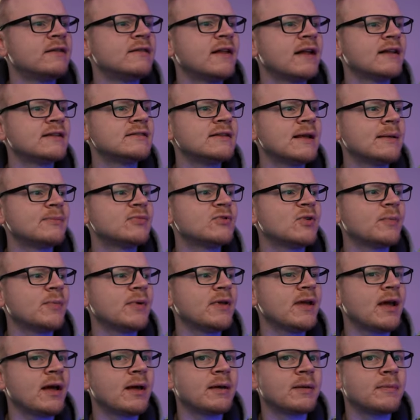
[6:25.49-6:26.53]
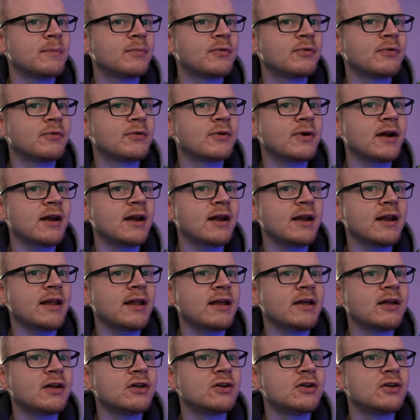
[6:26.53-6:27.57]
That seems to be a
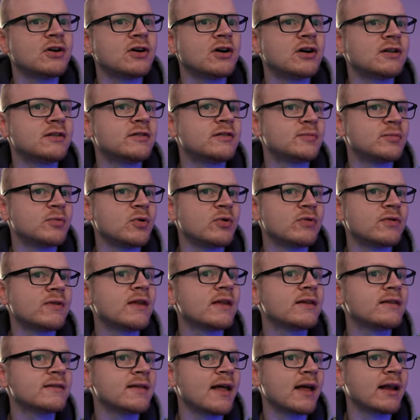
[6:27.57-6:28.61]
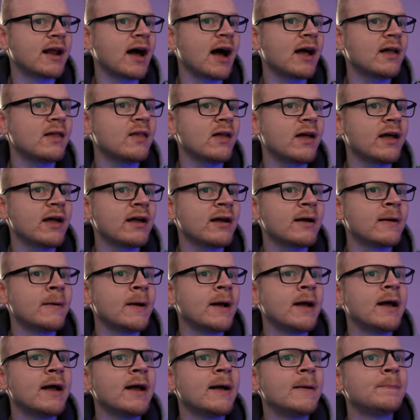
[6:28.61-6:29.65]
pretty good smoothness that I like.
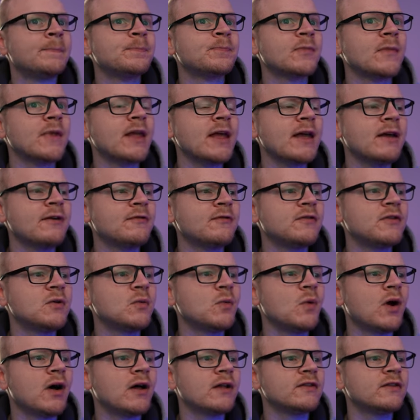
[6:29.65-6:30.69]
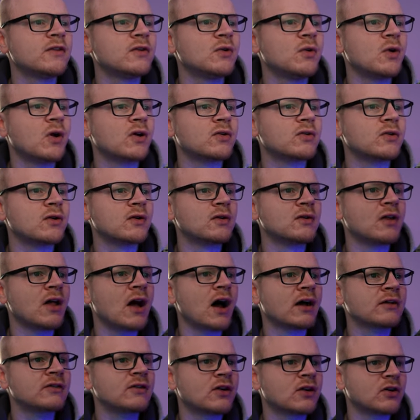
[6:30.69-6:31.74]
If you want to
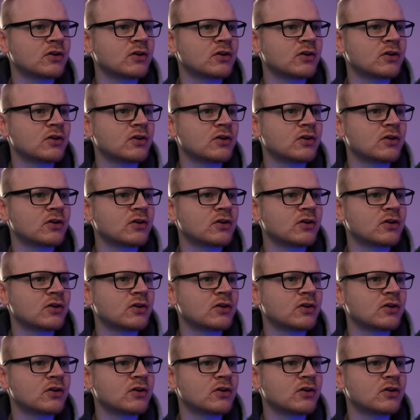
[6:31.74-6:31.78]
lock the